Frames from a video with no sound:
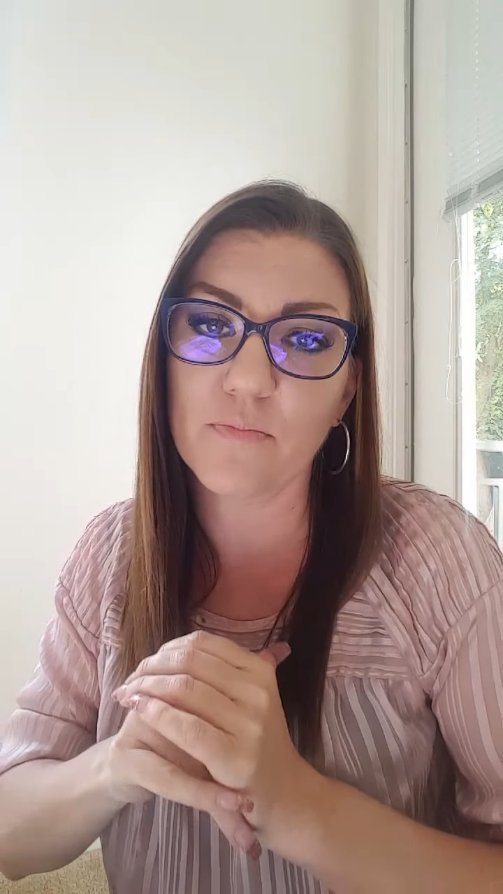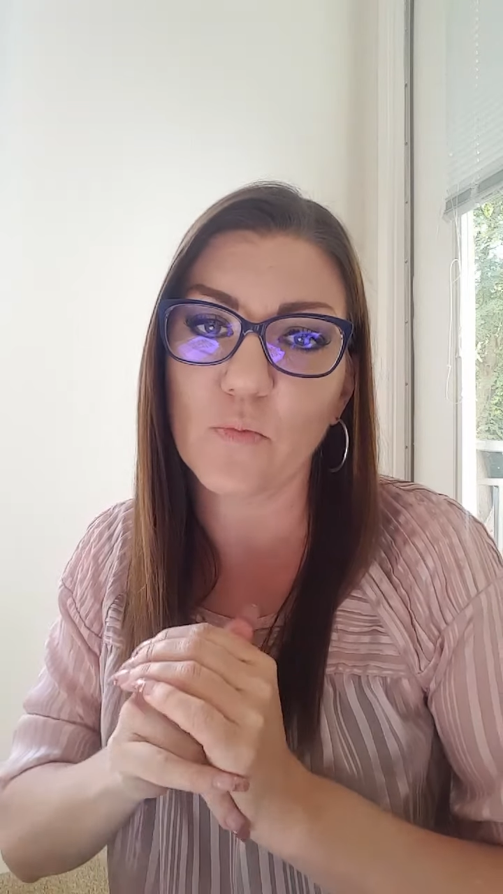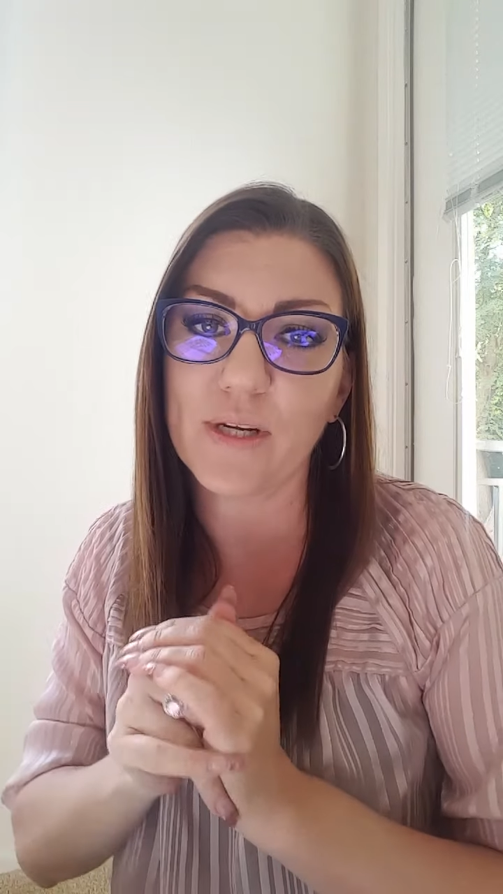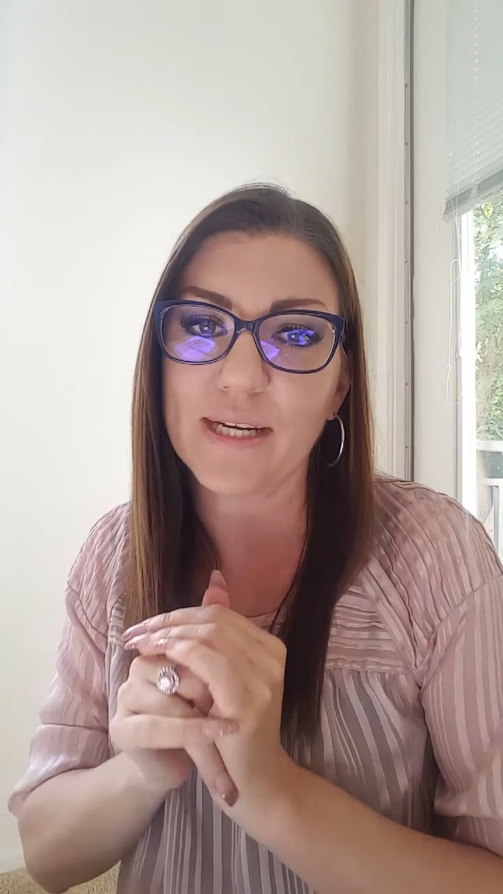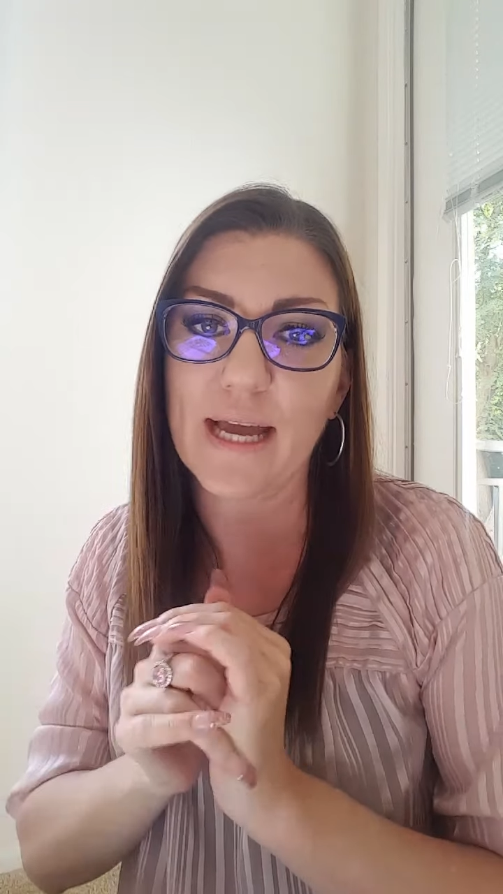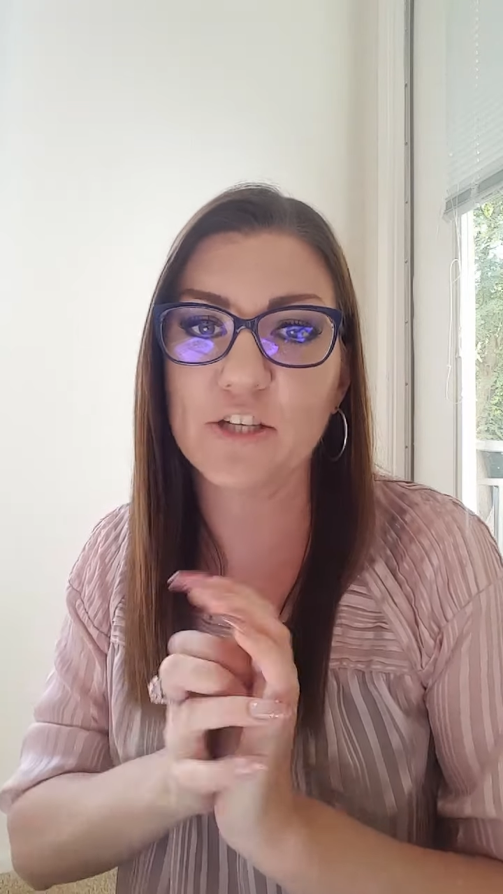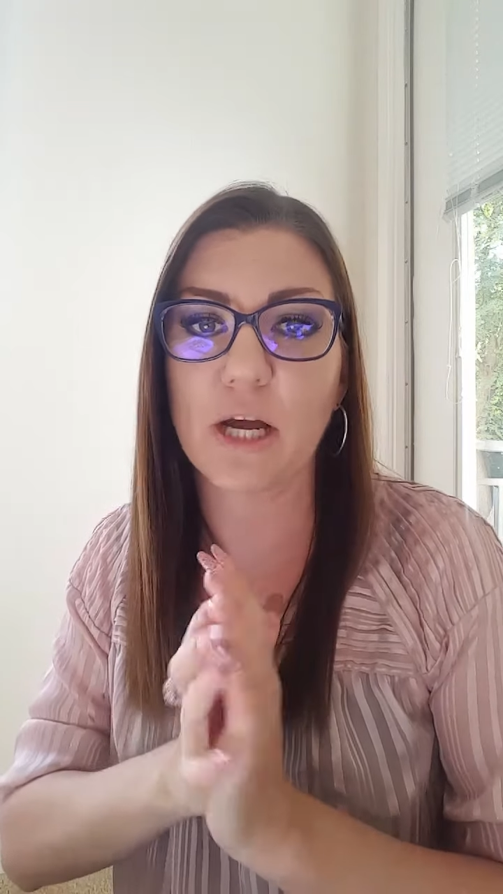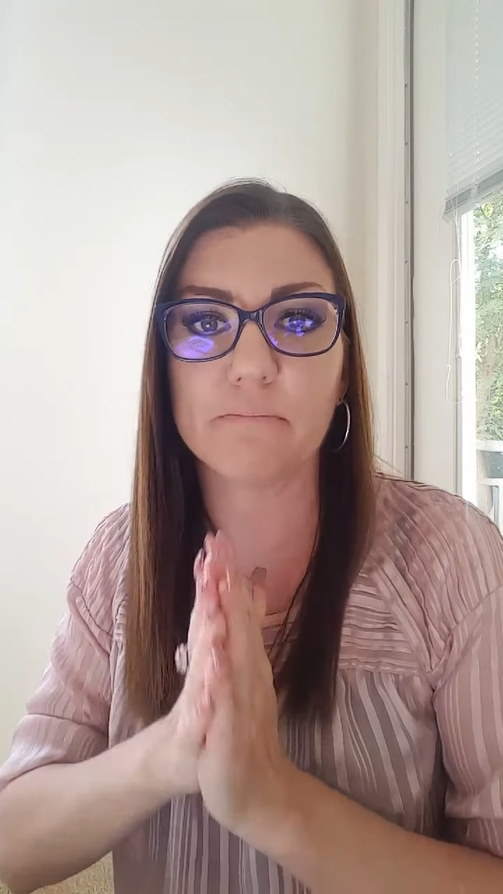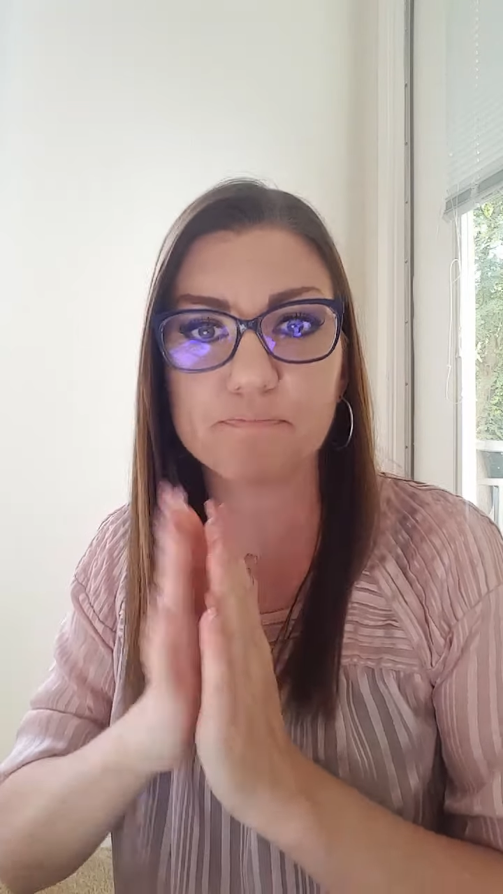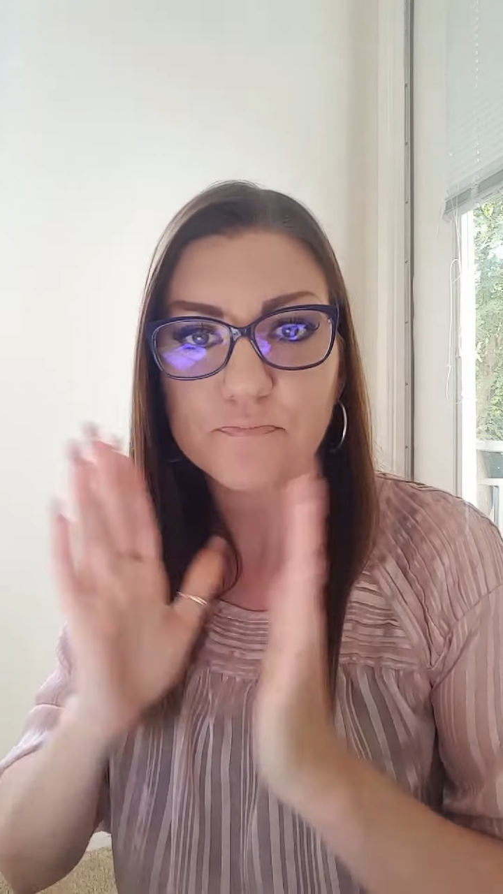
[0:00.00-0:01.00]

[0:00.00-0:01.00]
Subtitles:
We need to catch up.